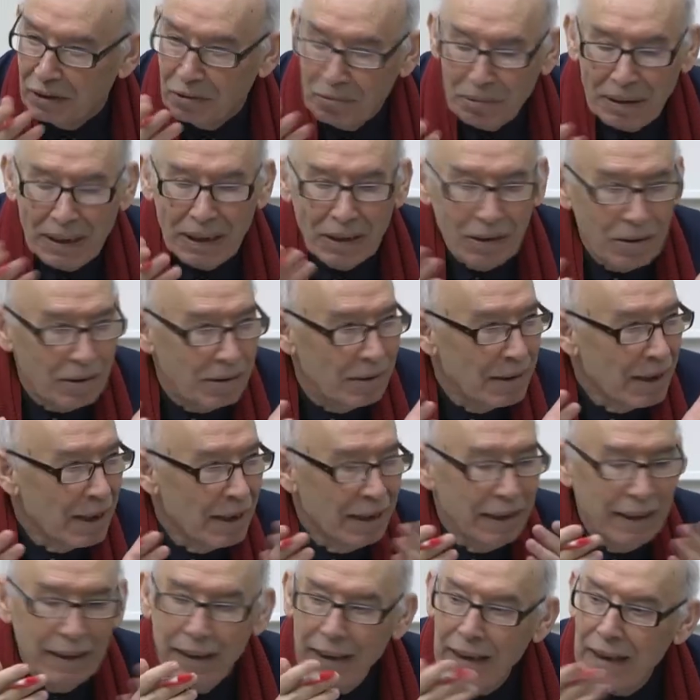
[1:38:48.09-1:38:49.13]
You know, we know
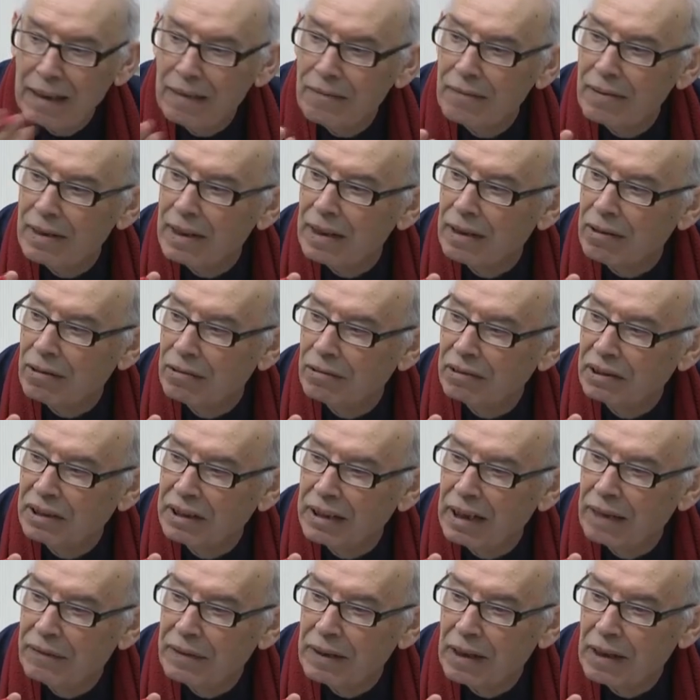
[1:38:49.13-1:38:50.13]
in every country of